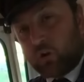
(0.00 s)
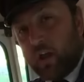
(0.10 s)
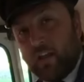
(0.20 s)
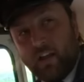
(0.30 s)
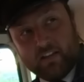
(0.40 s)

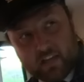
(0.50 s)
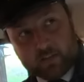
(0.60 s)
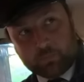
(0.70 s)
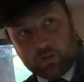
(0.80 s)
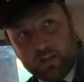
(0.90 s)
trying
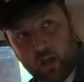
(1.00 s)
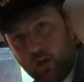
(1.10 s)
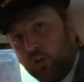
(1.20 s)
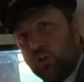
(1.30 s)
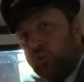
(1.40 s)
desperately
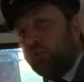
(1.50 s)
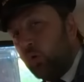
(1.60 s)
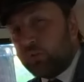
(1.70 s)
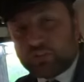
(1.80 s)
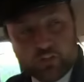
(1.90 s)

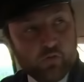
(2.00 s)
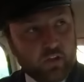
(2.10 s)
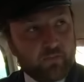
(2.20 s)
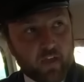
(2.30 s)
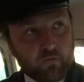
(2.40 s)
not to
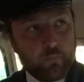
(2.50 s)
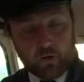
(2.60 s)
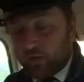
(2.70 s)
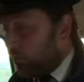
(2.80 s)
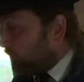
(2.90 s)
give
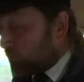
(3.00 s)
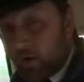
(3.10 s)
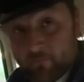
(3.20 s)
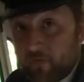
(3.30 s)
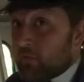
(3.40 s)
everybody on board
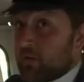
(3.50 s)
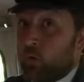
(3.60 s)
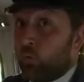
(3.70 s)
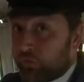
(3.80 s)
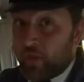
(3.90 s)
my very
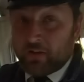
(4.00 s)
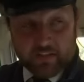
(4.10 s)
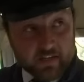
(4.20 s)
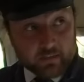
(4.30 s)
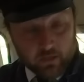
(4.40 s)

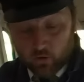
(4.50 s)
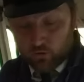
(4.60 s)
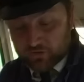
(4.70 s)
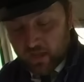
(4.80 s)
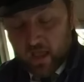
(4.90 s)
authentic
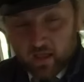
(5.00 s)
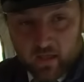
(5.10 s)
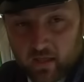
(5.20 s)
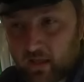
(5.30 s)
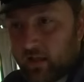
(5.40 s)
load
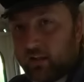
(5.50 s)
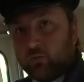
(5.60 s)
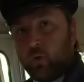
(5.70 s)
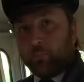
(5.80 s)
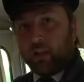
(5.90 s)

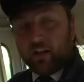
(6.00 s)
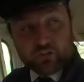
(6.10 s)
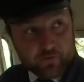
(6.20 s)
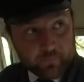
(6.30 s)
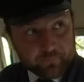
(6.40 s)
whiplash.